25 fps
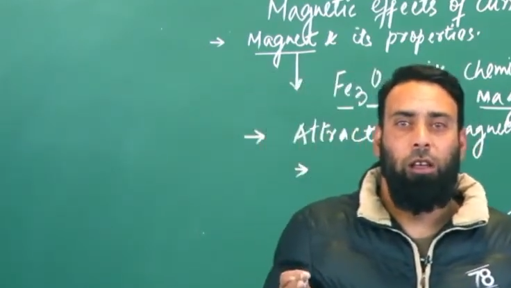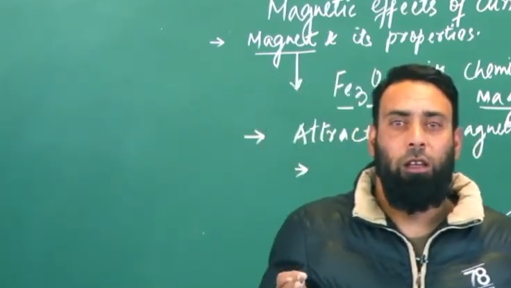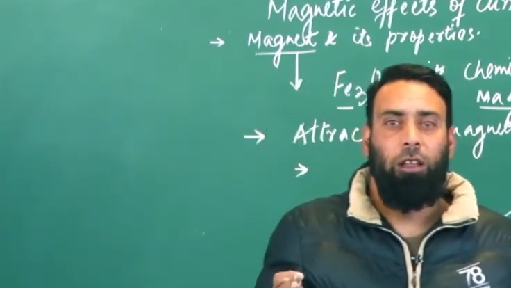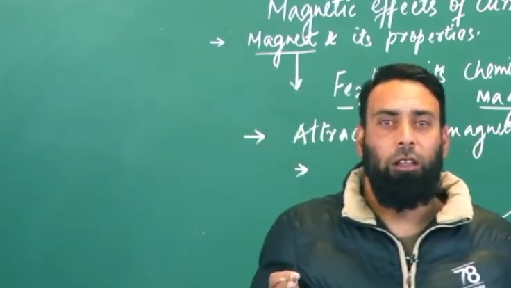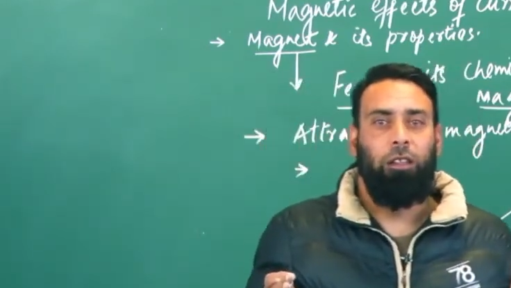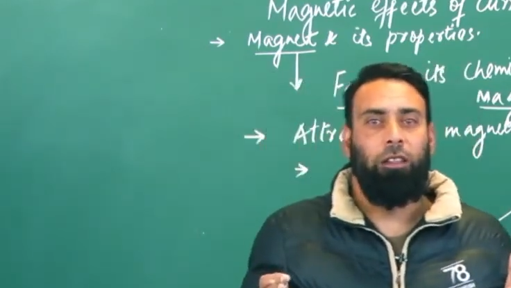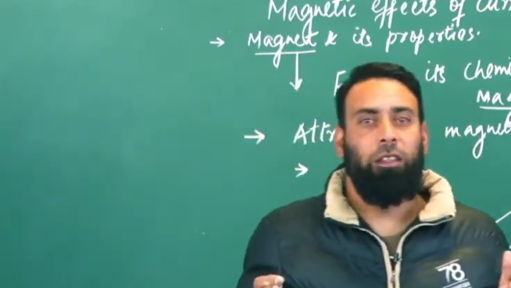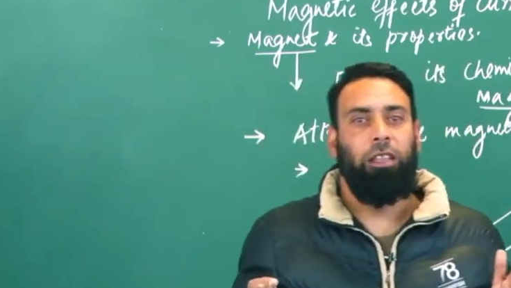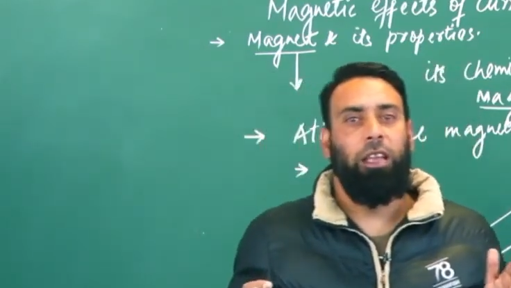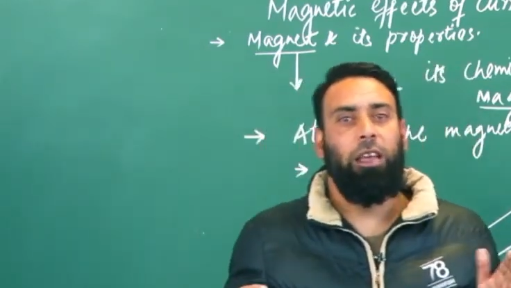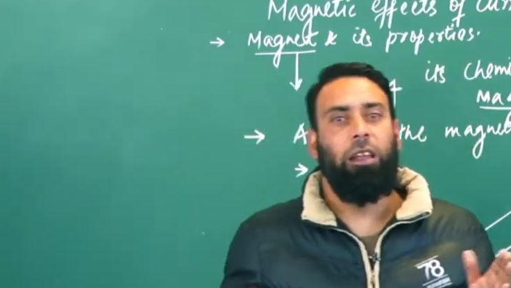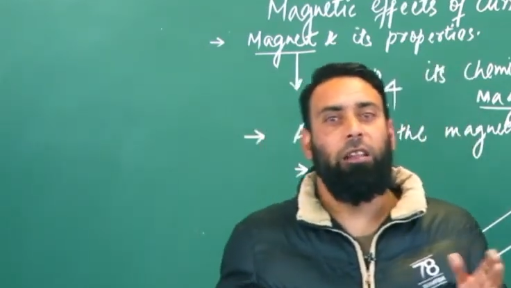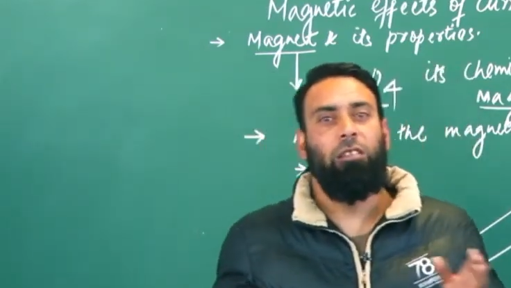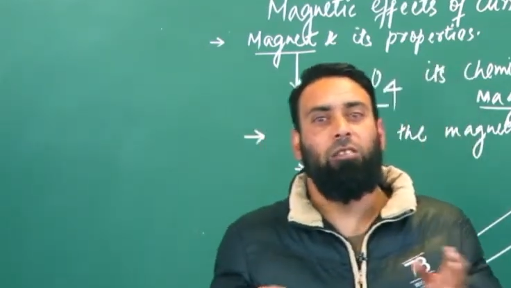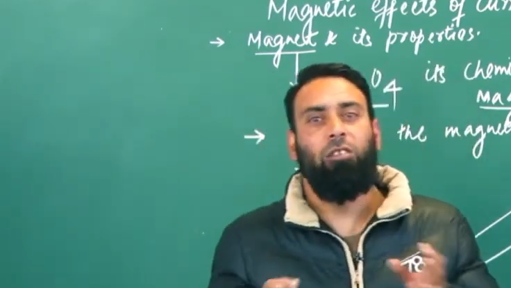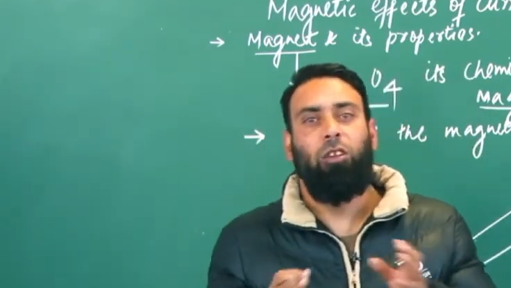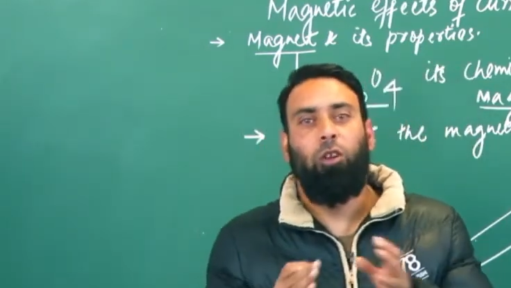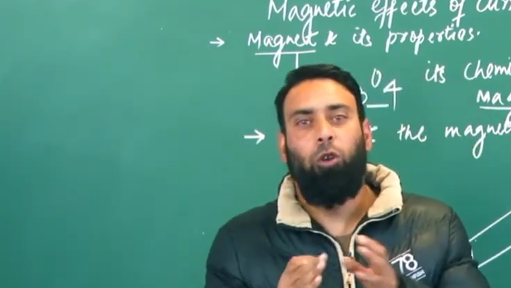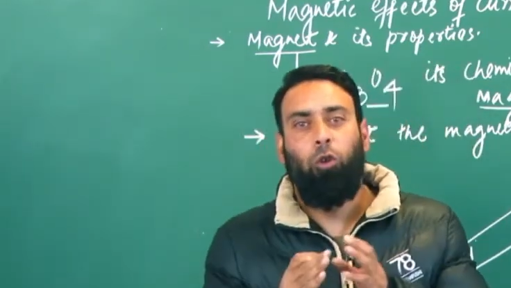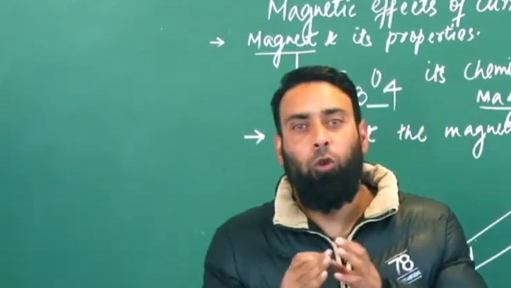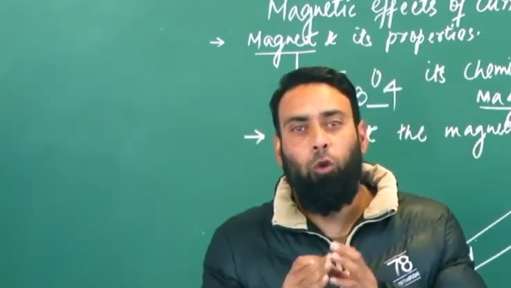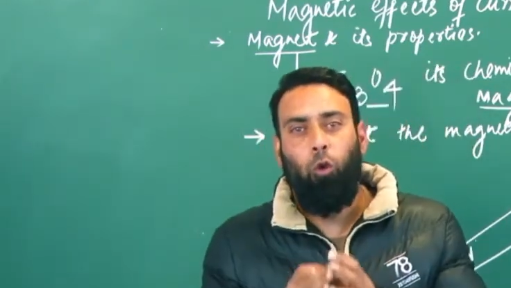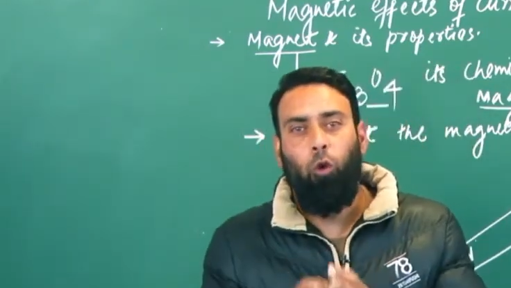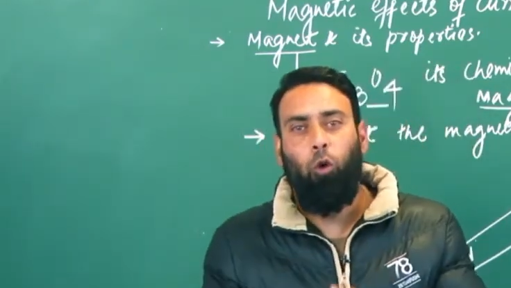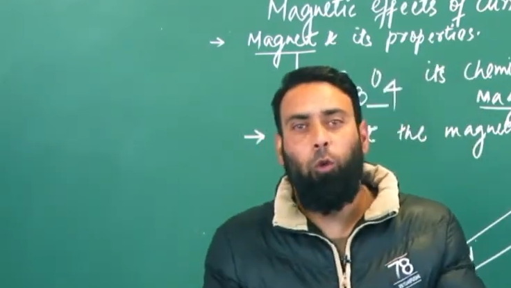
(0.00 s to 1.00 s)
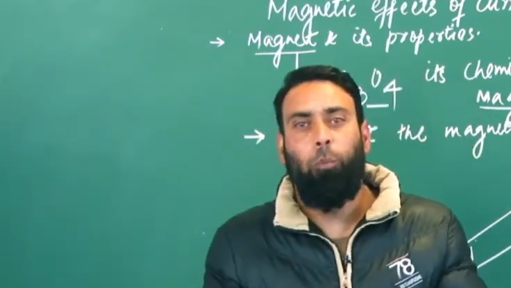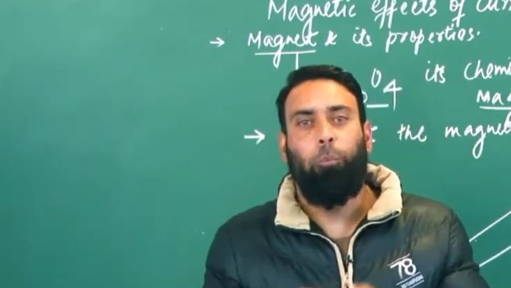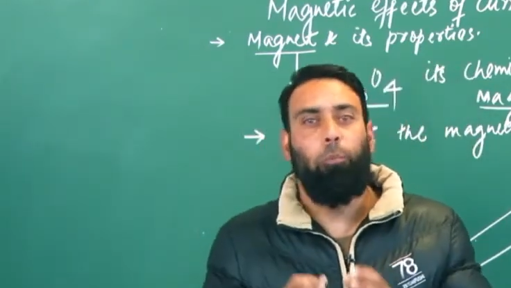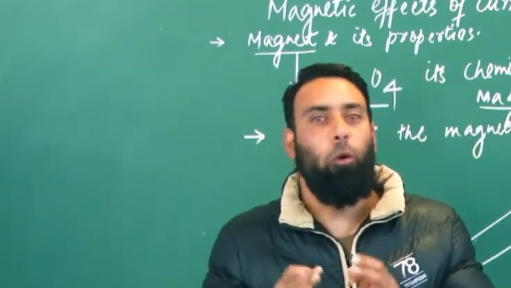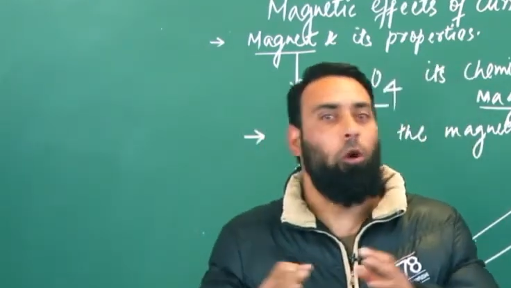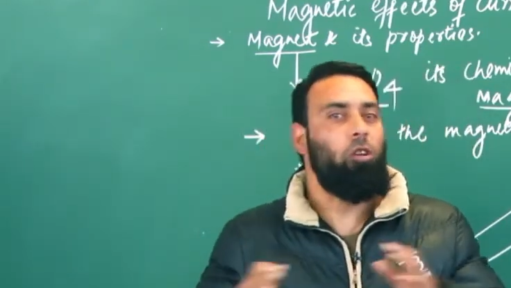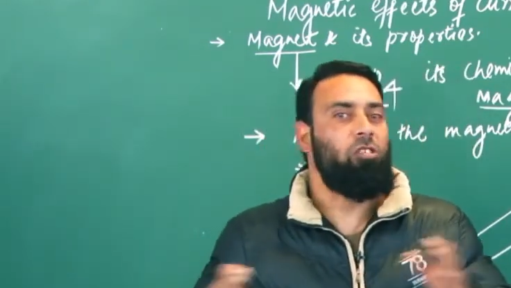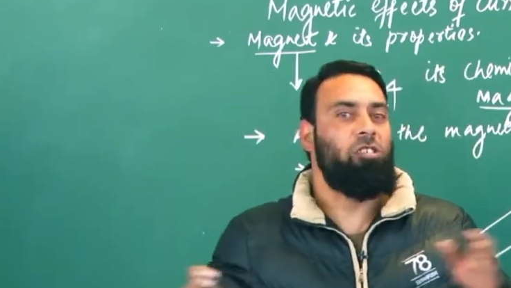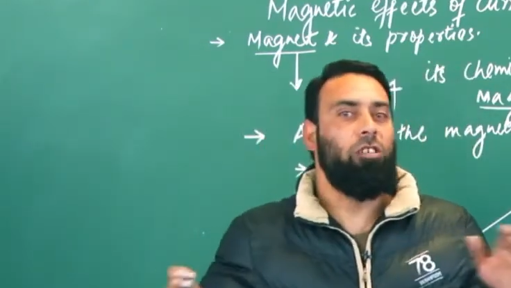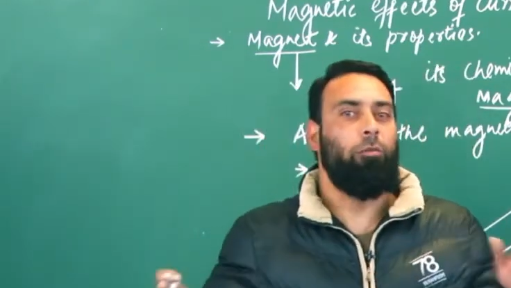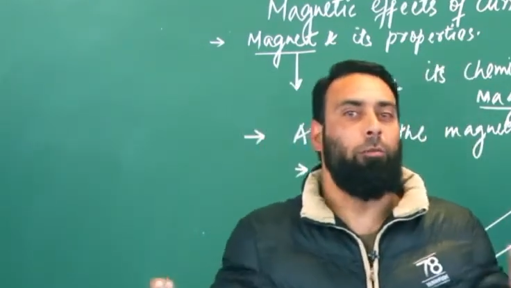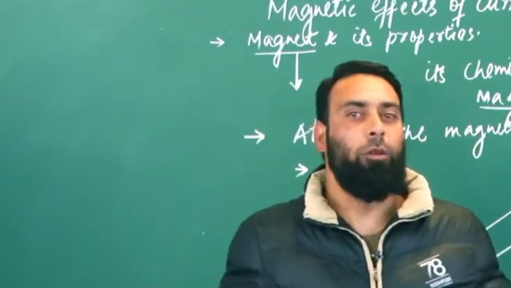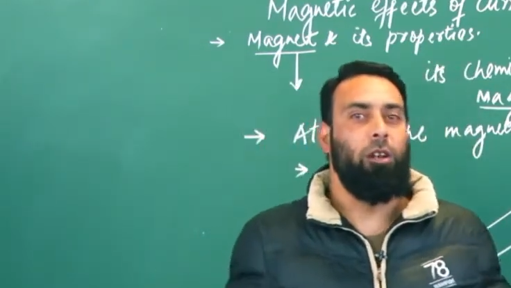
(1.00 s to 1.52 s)
there is no
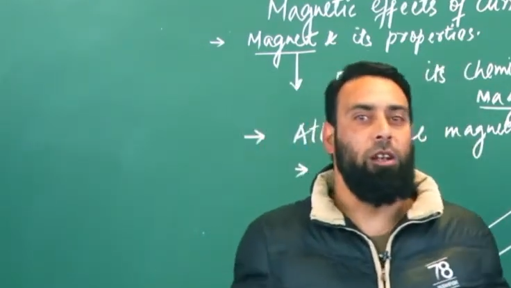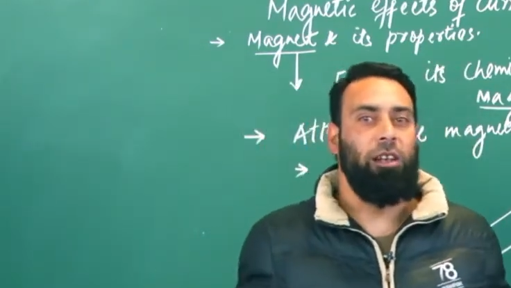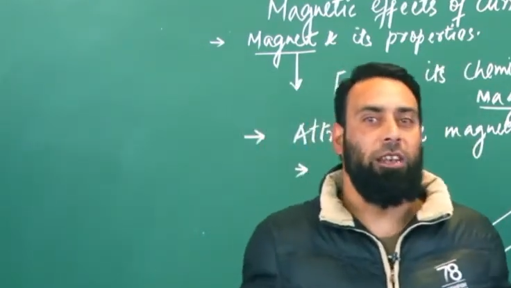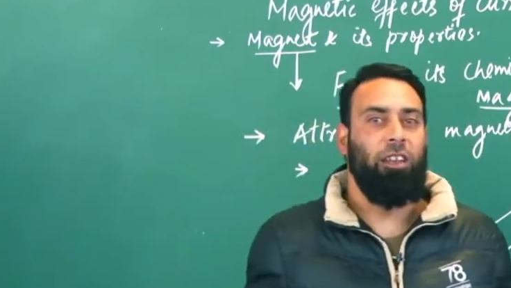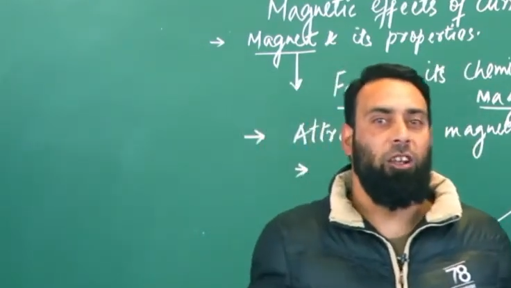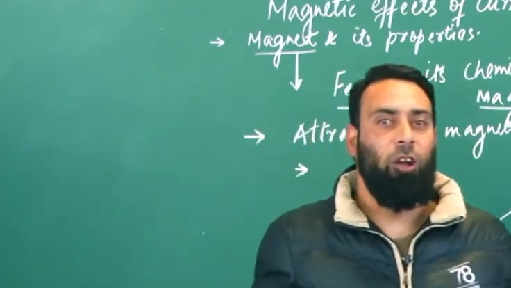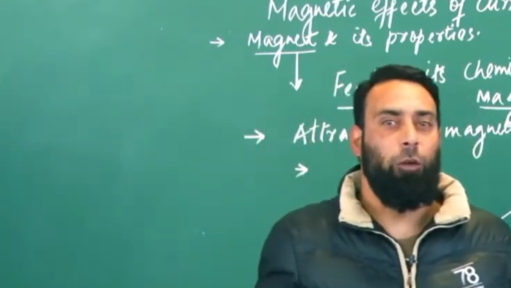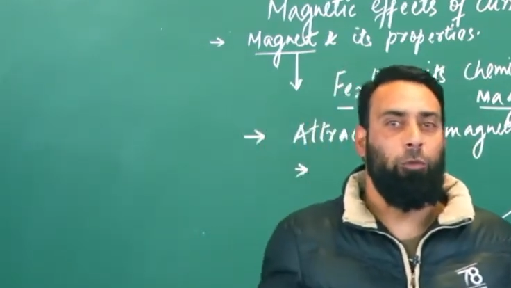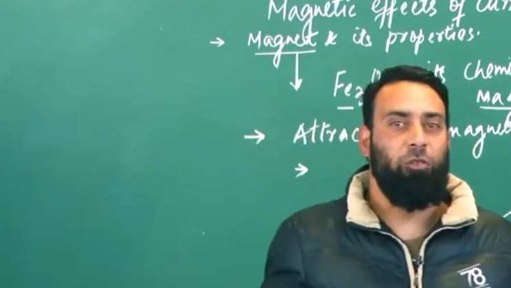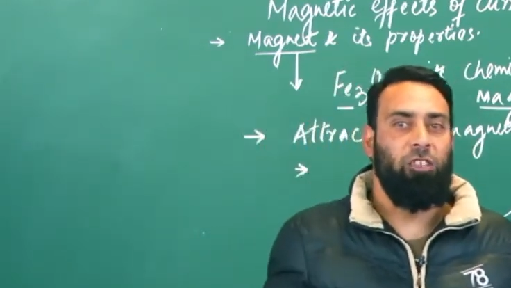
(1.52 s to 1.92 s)
possibility of